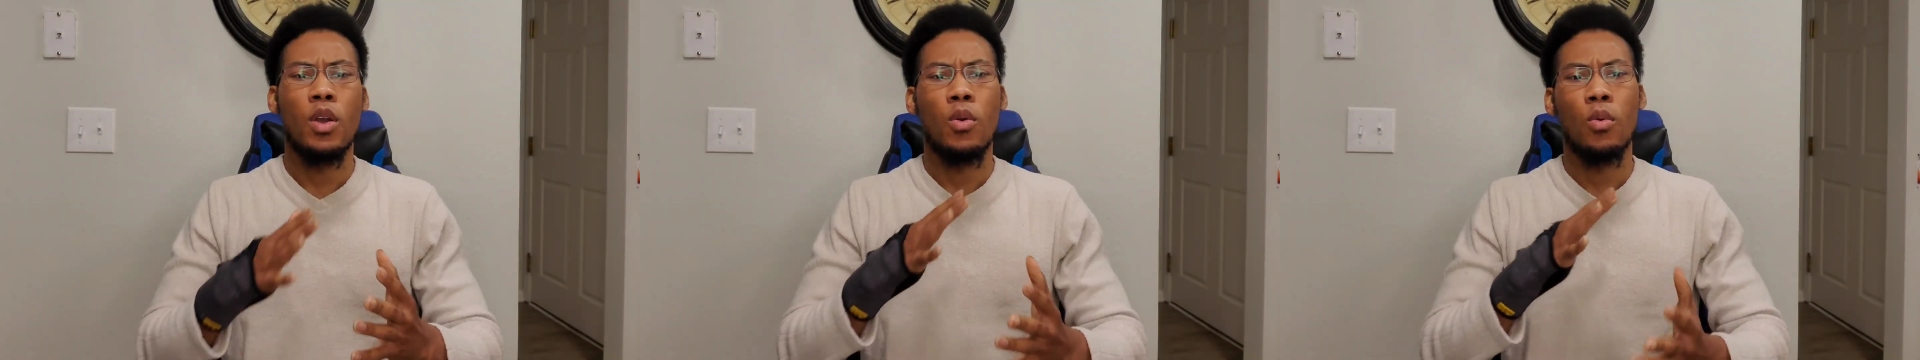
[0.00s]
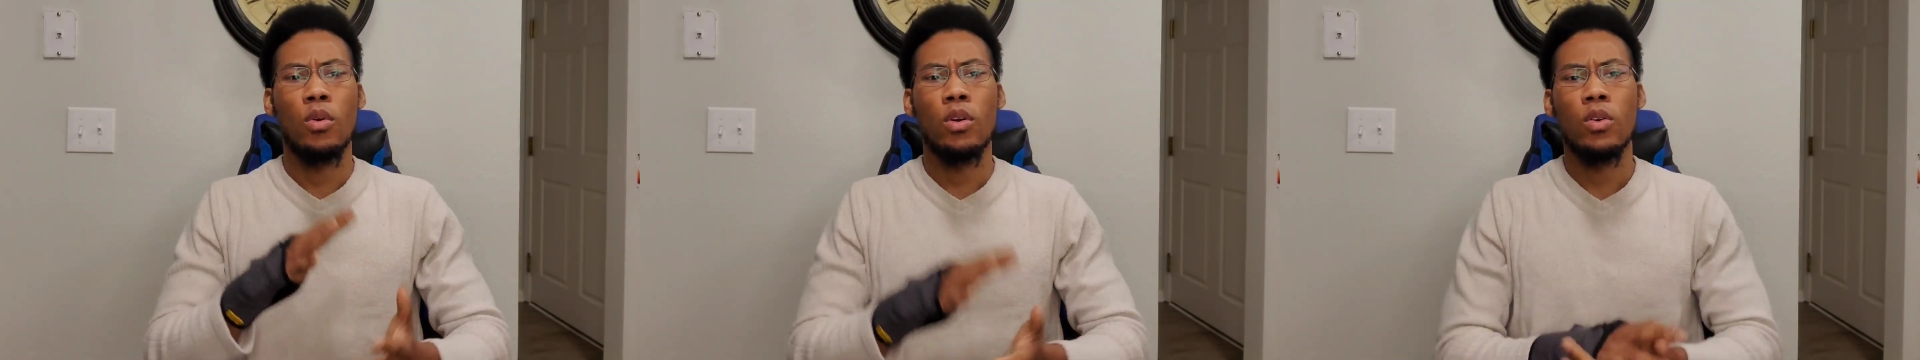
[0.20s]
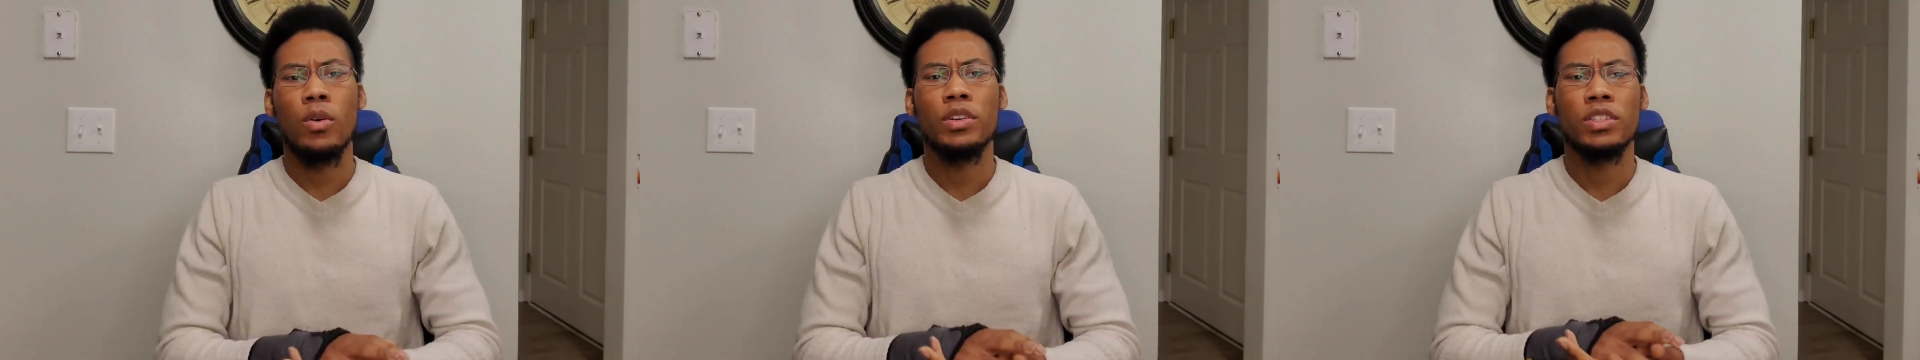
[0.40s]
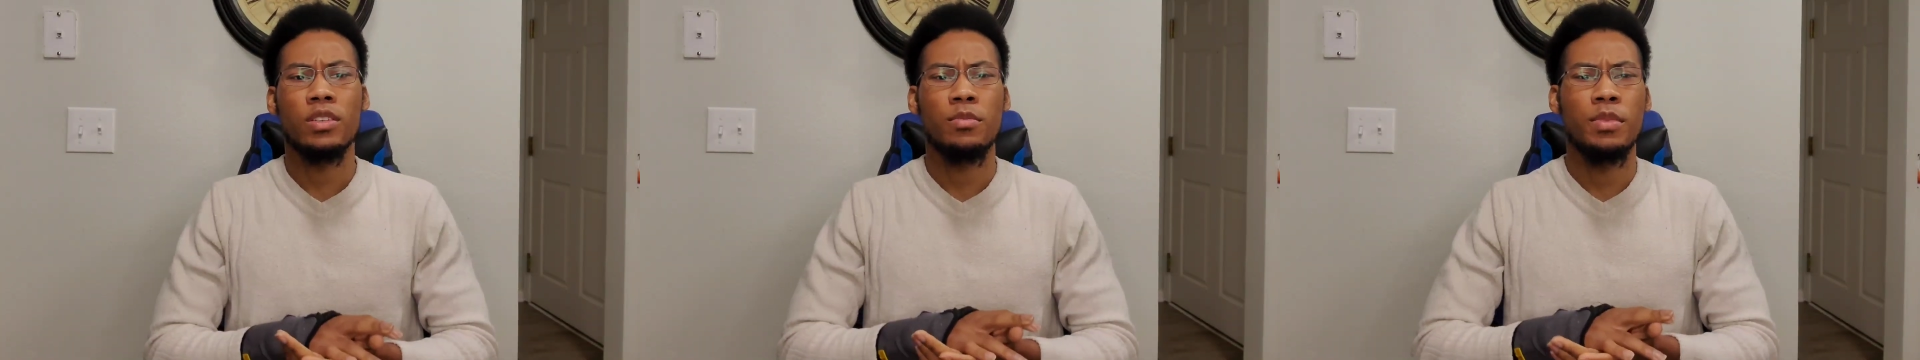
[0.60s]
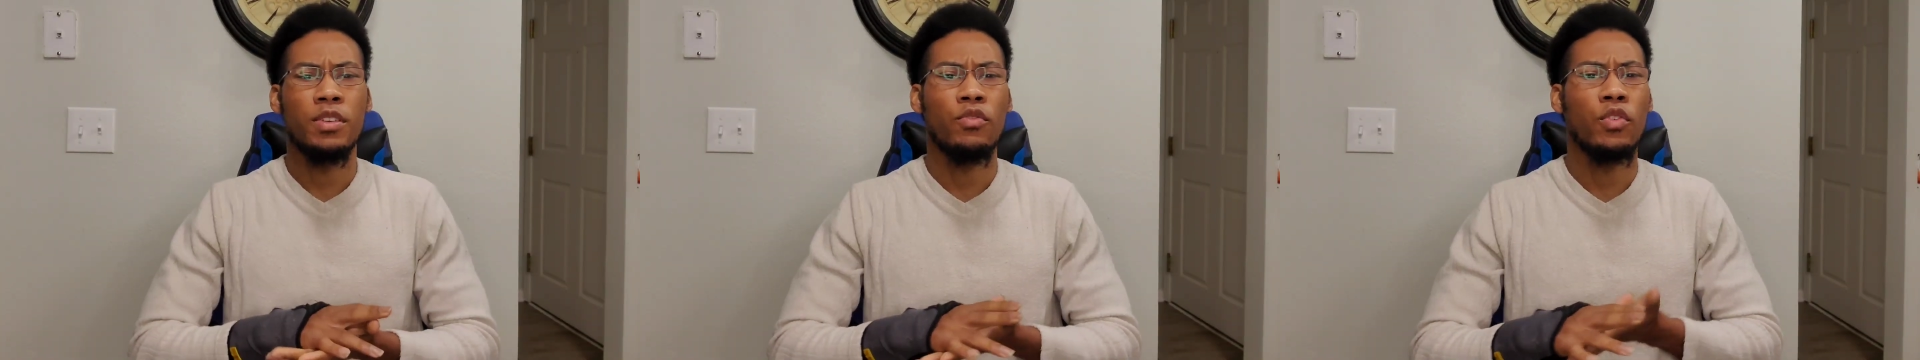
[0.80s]
we're going
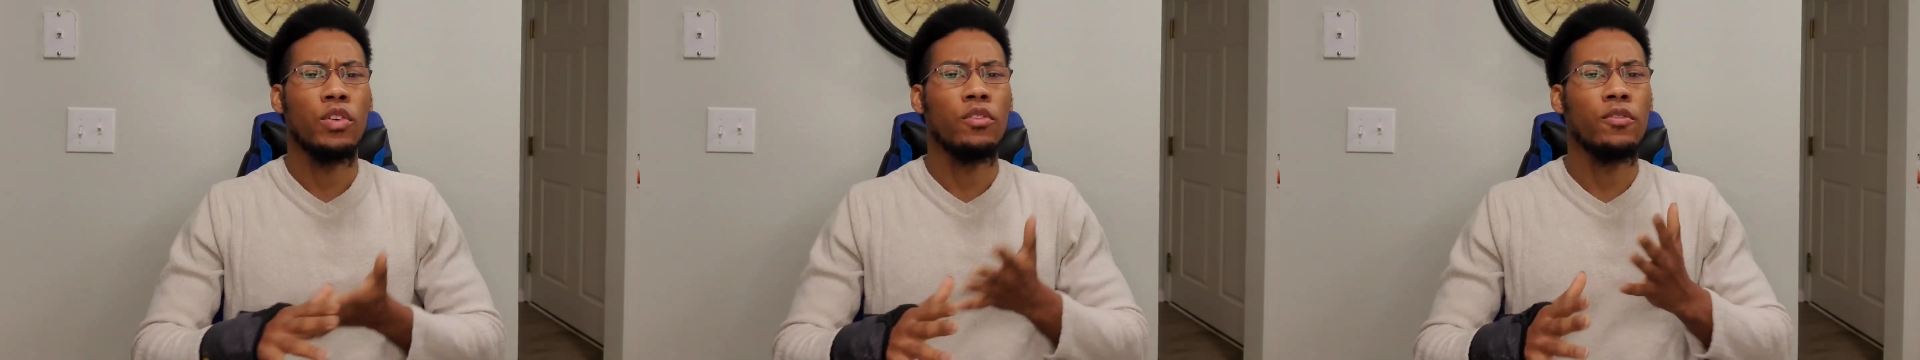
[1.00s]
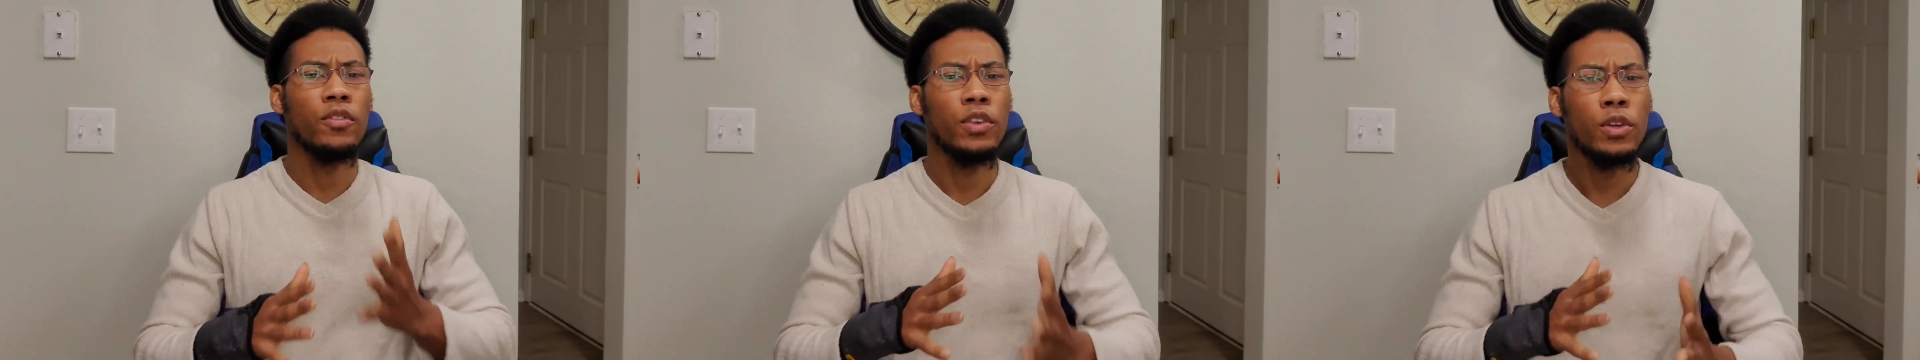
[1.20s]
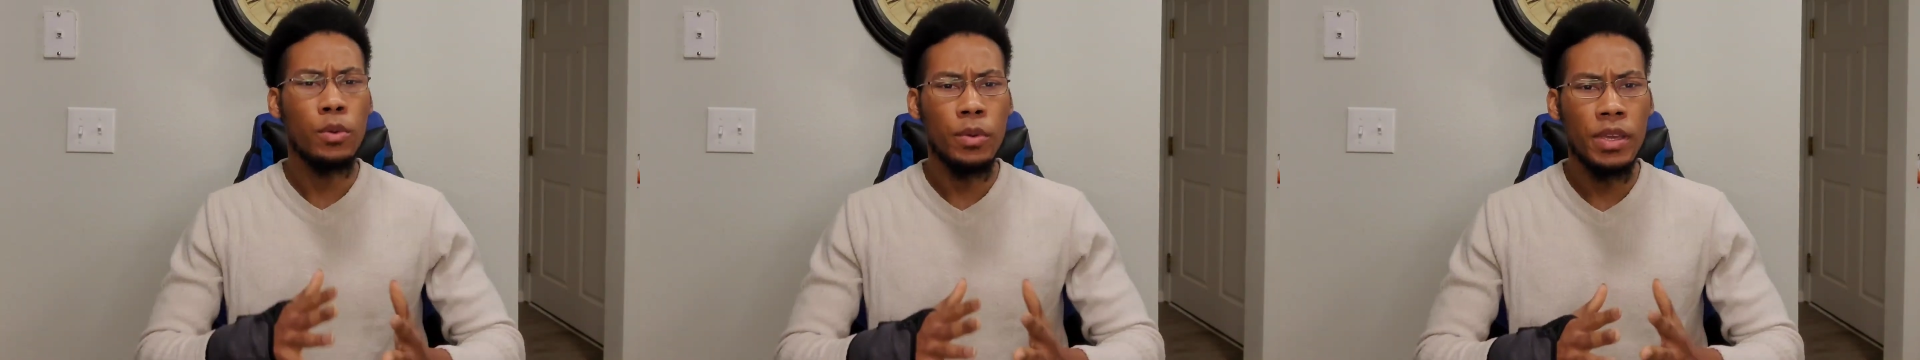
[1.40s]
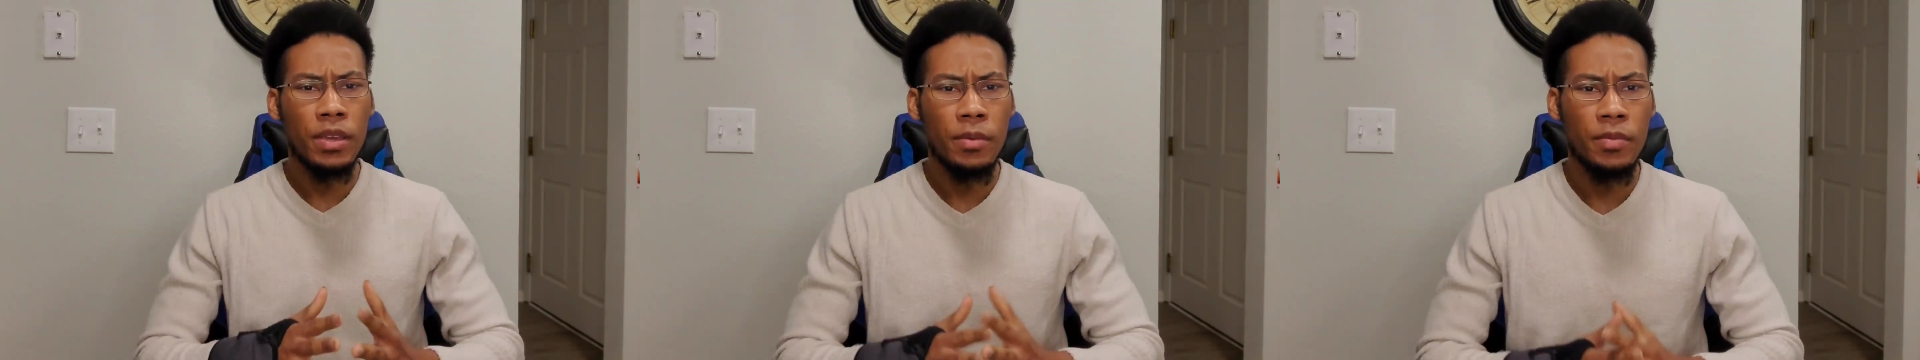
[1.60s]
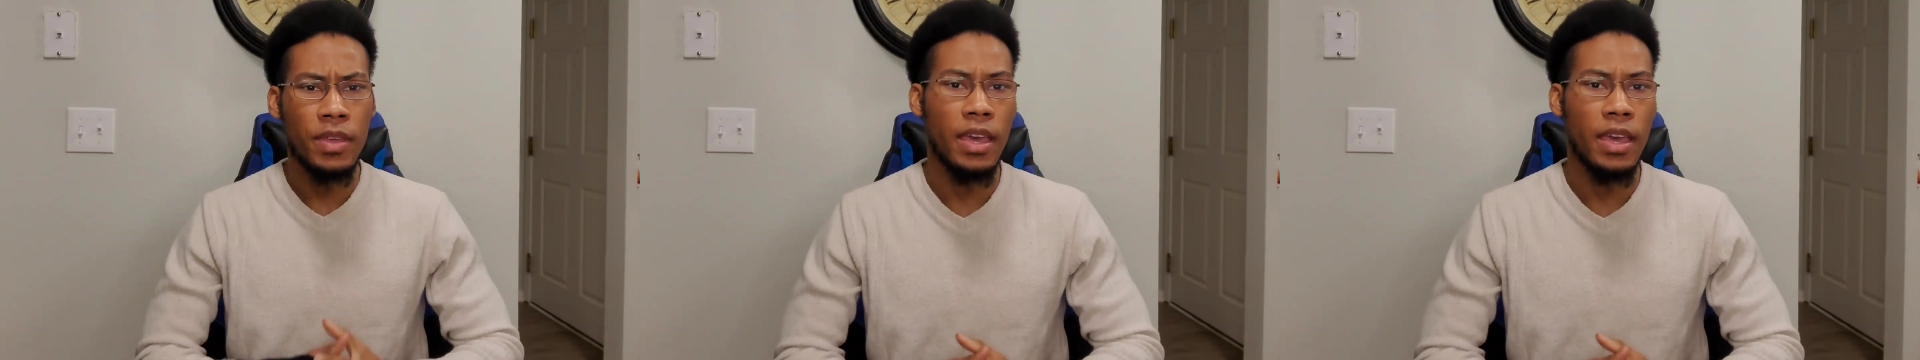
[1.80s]
to be reviewing